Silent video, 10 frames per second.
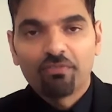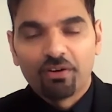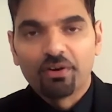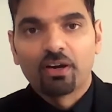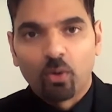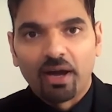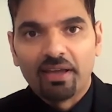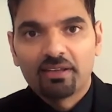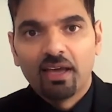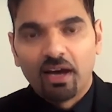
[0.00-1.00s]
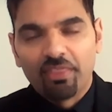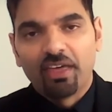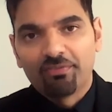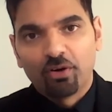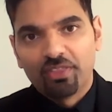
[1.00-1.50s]
are required, and
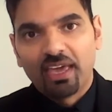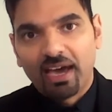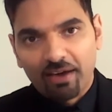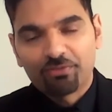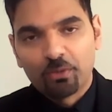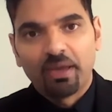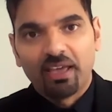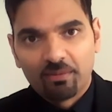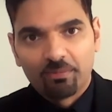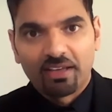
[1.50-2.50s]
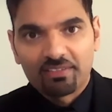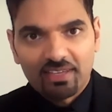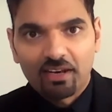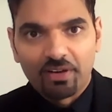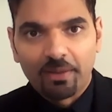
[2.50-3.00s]
therefore they have to pay them that
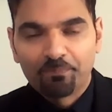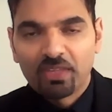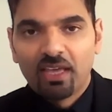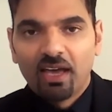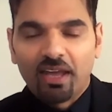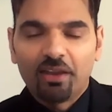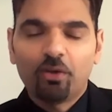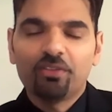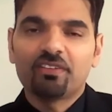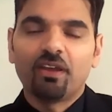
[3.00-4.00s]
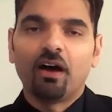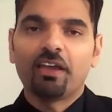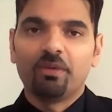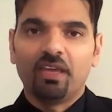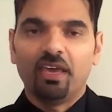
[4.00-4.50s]
salary. And I know there's an
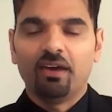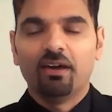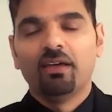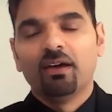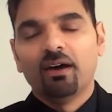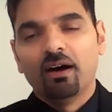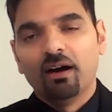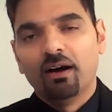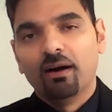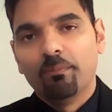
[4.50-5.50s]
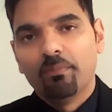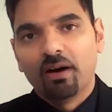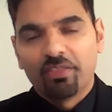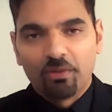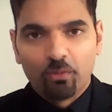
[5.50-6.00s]
argument here.
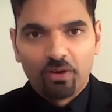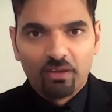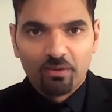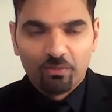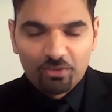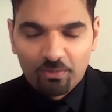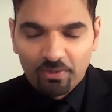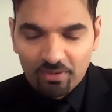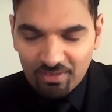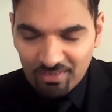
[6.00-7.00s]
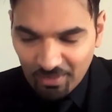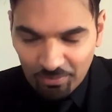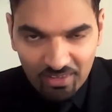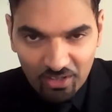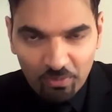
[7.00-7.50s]
I think which
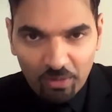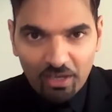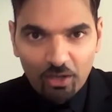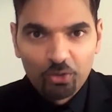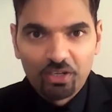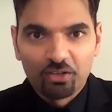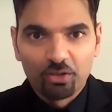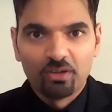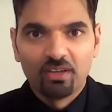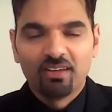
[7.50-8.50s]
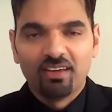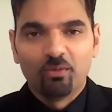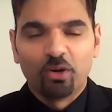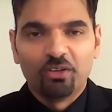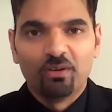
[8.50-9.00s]
something that you may be alluding to in
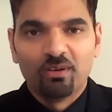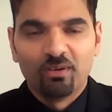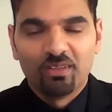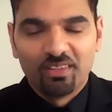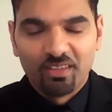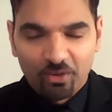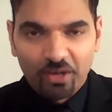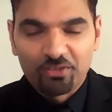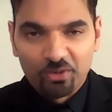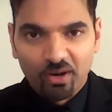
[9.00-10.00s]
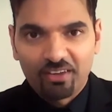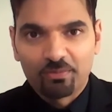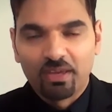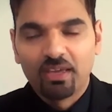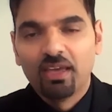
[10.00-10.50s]
the question you
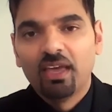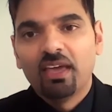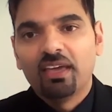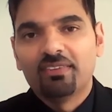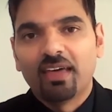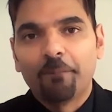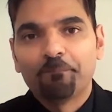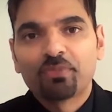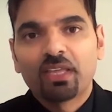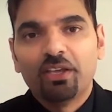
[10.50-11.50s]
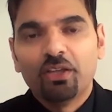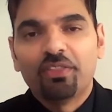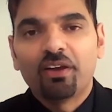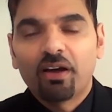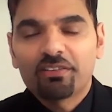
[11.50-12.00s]
asked me, is that
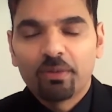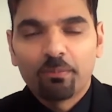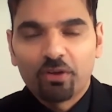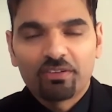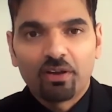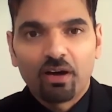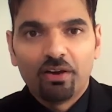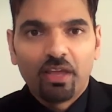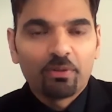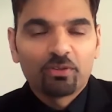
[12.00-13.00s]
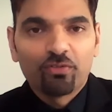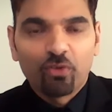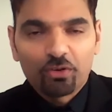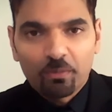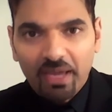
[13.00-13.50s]
there are some employers unable to
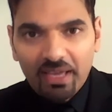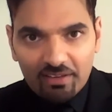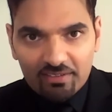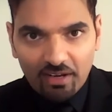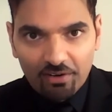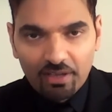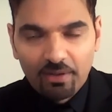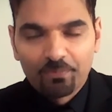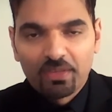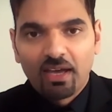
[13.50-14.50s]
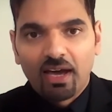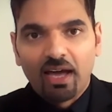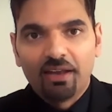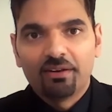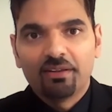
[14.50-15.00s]
afford to pay that salary,
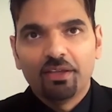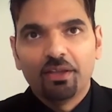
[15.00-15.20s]
and